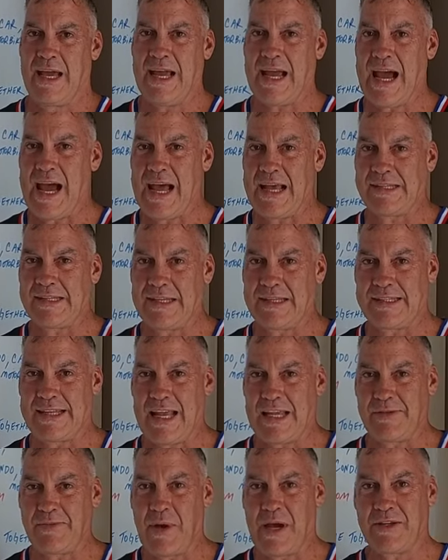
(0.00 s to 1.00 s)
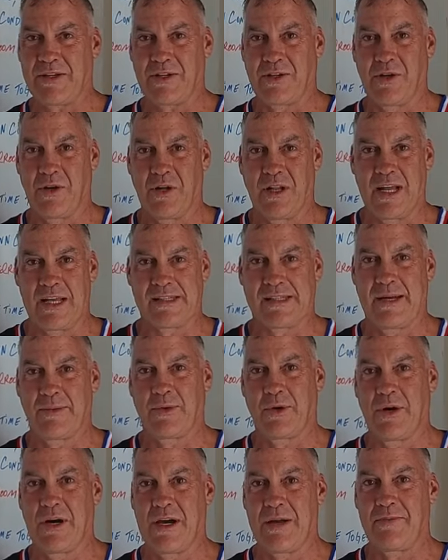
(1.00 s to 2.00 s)
Hey guys, this is Ace Bachelor Cool Ace
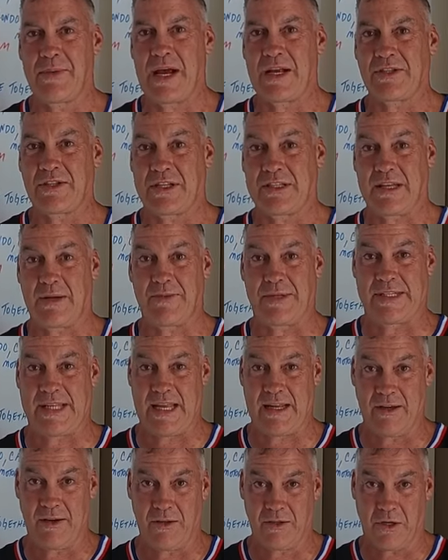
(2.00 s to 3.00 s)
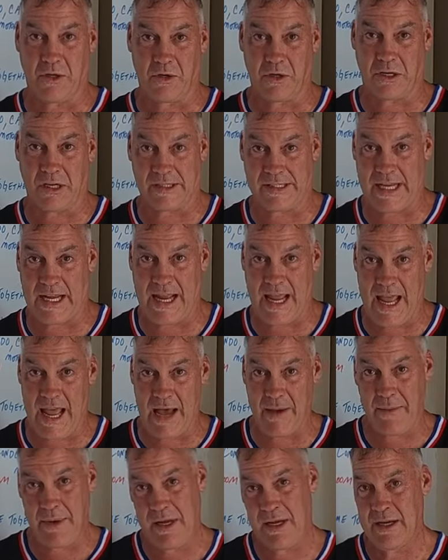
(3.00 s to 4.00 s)
number one. Bachelor because I'm single, cool because I
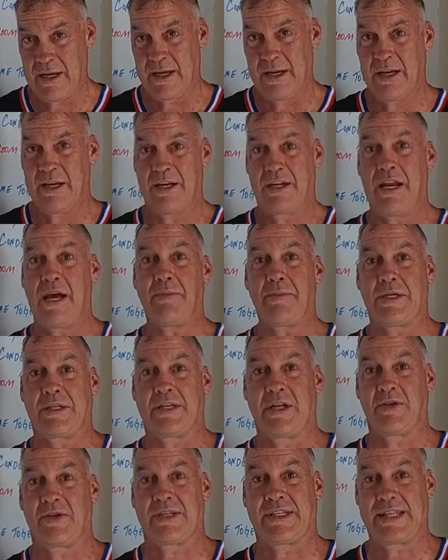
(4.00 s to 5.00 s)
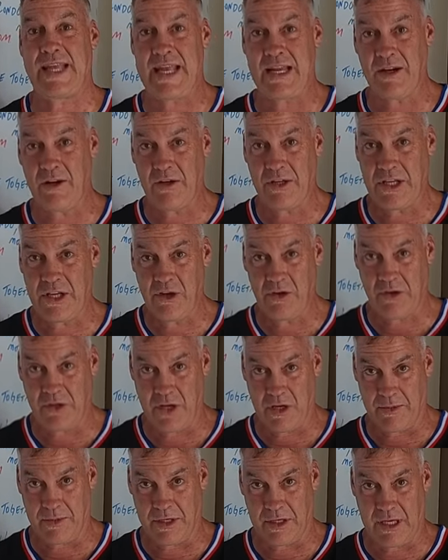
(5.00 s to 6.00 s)
am. Number two, single
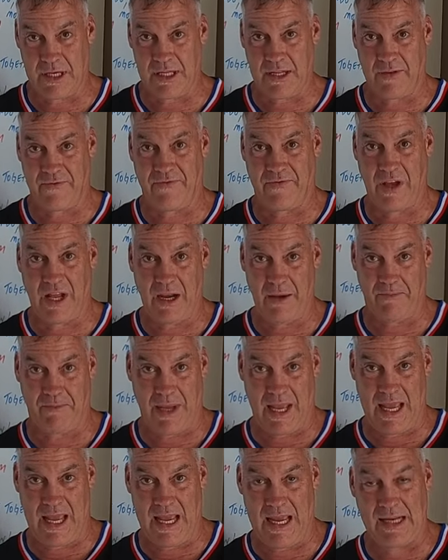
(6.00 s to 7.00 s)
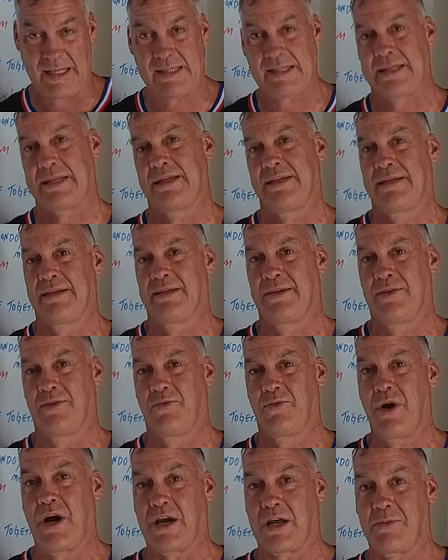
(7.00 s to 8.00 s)
YouTuber in the Philippines.
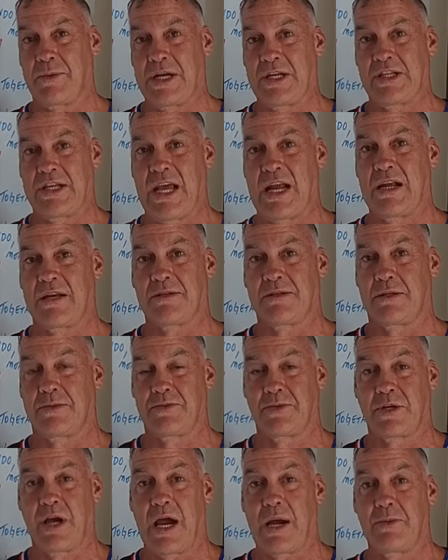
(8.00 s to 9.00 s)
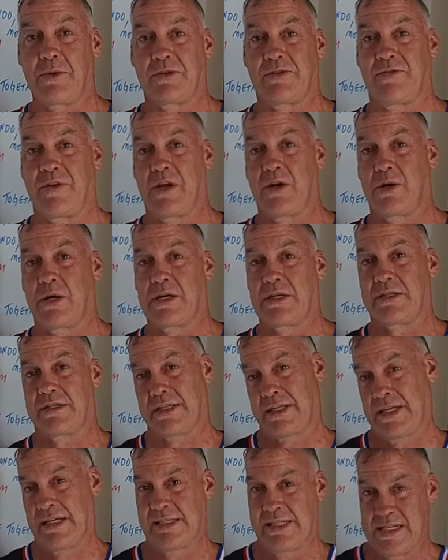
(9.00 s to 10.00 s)
Welcome to my channel, subscribers,
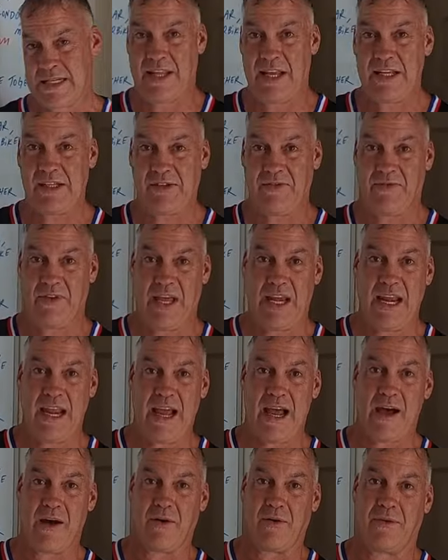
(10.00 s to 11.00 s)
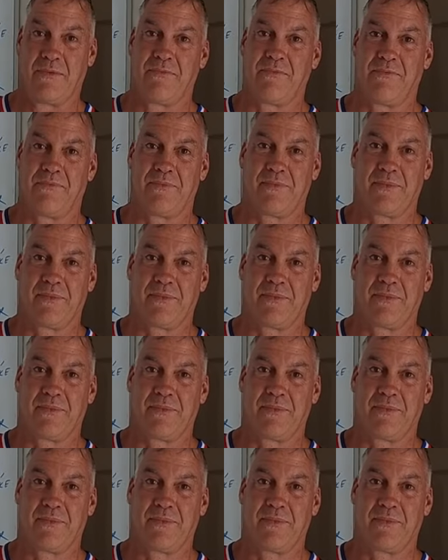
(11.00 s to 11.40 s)
viewers. This video,